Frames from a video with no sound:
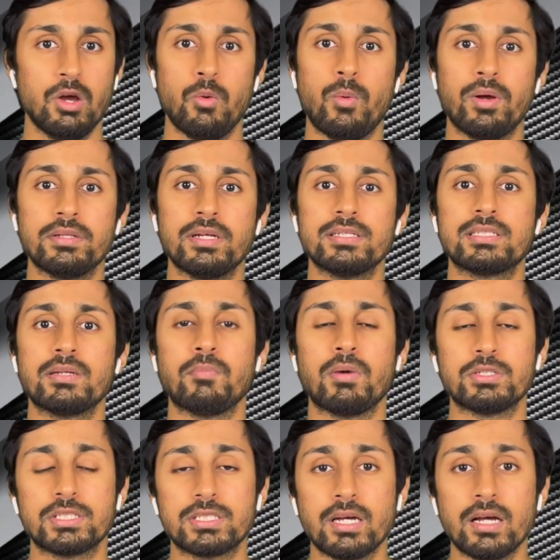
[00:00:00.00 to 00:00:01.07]
when there isn't
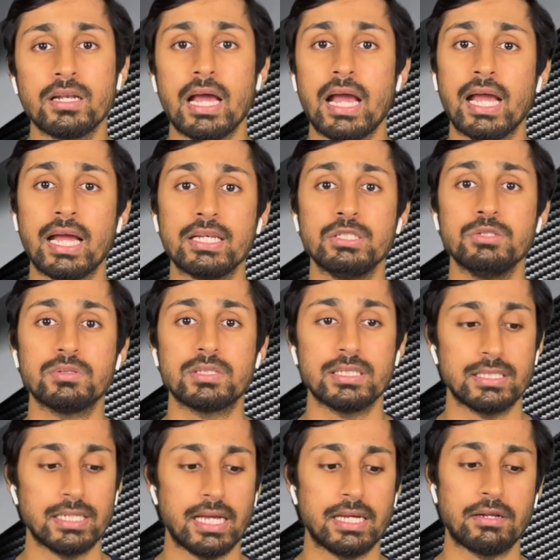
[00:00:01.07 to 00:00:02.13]
much sun, and you can
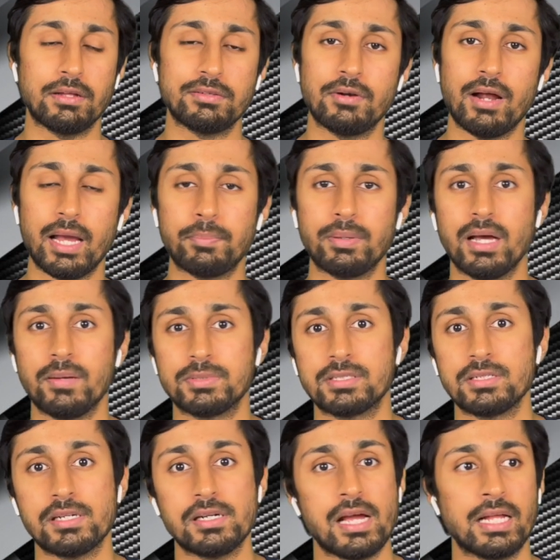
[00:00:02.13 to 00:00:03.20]
take another hyperlapse
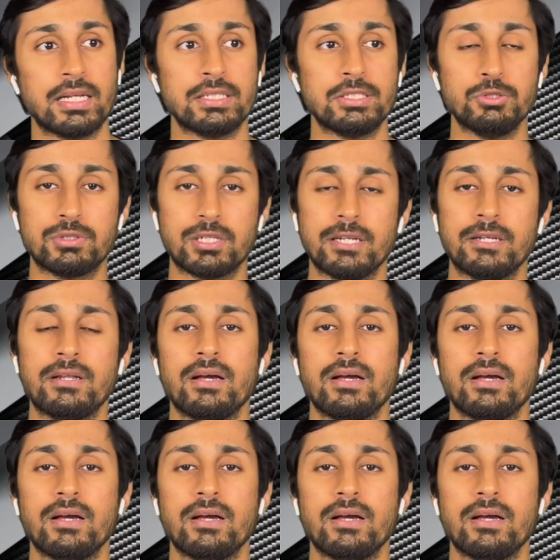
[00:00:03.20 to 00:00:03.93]
there and you can